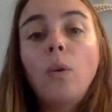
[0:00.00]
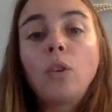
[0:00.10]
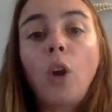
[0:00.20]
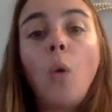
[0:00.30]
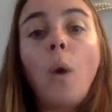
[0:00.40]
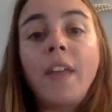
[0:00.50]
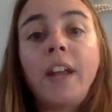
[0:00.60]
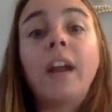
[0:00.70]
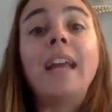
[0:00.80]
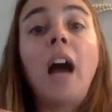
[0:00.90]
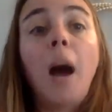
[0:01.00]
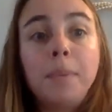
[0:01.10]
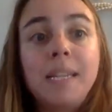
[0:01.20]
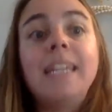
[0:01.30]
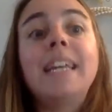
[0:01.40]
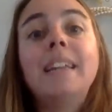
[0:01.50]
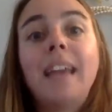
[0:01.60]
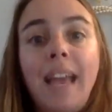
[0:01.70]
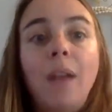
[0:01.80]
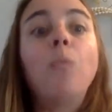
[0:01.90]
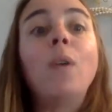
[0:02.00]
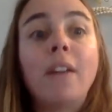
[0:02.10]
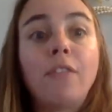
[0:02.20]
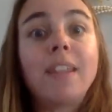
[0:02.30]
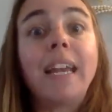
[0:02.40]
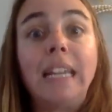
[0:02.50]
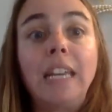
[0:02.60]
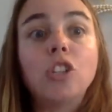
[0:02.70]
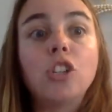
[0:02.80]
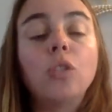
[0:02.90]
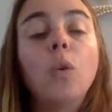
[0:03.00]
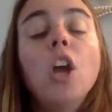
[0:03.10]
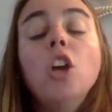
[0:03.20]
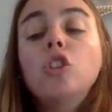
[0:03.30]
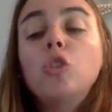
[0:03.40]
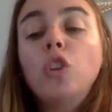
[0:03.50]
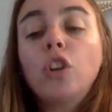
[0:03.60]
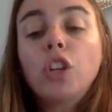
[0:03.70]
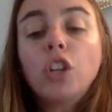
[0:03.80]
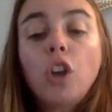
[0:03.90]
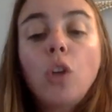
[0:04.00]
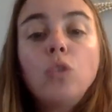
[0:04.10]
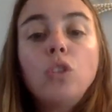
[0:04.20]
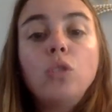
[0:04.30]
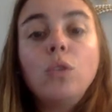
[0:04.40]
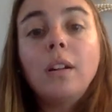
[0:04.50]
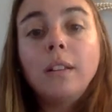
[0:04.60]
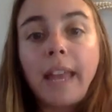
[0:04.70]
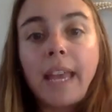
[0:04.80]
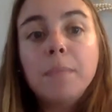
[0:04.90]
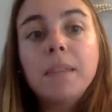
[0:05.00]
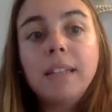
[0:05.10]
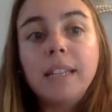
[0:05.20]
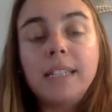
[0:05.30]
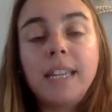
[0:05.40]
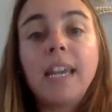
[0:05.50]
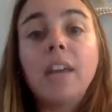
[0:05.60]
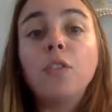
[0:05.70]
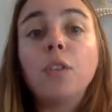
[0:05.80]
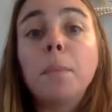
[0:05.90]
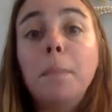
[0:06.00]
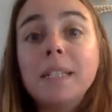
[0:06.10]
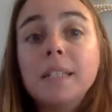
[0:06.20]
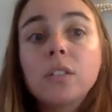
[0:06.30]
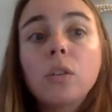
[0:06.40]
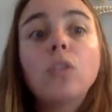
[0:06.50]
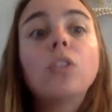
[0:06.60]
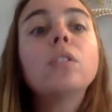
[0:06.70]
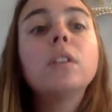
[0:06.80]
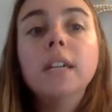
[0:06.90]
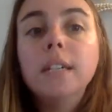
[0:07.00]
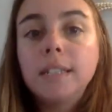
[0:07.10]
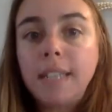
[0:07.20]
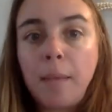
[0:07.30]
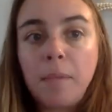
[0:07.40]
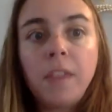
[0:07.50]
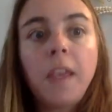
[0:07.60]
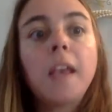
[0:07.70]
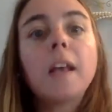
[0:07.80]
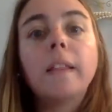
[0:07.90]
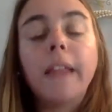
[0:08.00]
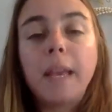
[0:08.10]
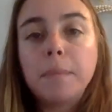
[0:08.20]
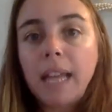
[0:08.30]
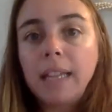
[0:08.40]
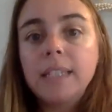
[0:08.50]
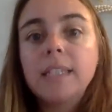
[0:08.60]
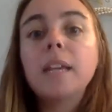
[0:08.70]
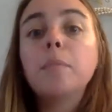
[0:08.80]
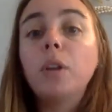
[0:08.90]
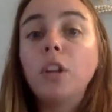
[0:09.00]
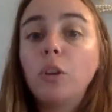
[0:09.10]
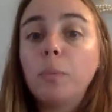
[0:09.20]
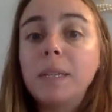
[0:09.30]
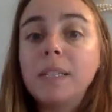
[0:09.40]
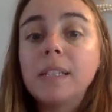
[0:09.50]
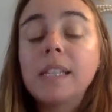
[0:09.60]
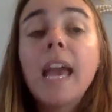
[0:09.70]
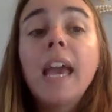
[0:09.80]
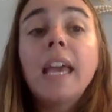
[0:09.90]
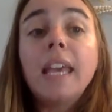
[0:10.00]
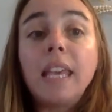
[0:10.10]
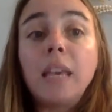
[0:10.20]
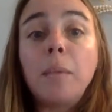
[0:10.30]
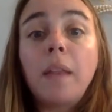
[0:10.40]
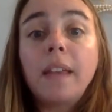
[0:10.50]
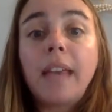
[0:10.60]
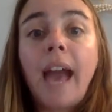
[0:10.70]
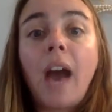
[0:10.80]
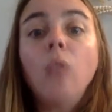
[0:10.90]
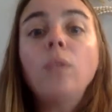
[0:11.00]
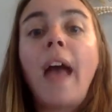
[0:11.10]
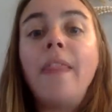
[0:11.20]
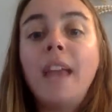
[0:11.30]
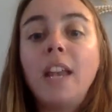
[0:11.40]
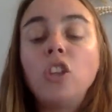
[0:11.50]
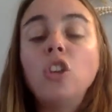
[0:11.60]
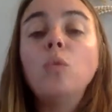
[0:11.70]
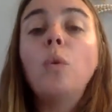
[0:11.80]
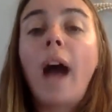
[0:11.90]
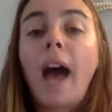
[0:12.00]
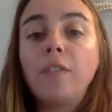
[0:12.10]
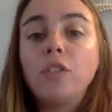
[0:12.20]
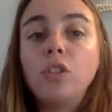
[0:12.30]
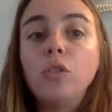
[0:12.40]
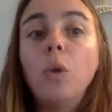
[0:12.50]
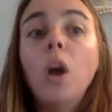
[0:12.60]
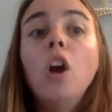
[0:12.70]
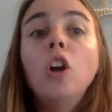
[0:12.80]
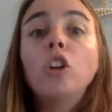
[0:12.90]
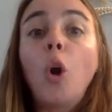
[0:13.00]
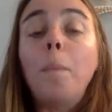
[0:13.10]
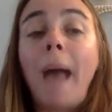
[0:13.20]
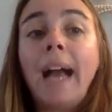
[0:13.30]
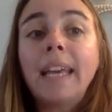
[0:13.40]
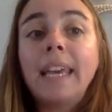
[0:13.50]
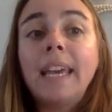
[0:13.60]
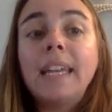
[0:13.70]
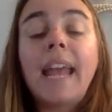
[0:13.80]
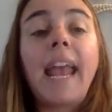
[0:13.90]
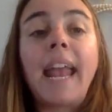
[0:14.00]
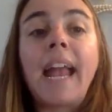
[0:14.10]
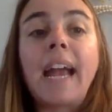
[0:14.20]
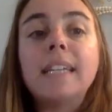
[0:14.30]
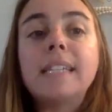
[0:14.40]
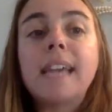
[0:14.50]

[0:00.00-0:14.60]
go there and update it whenever they need to. So you're going to go to claim the listing. If you're the business owner, same thing, claim that listing, put in your business email account, and then you will have to go back in and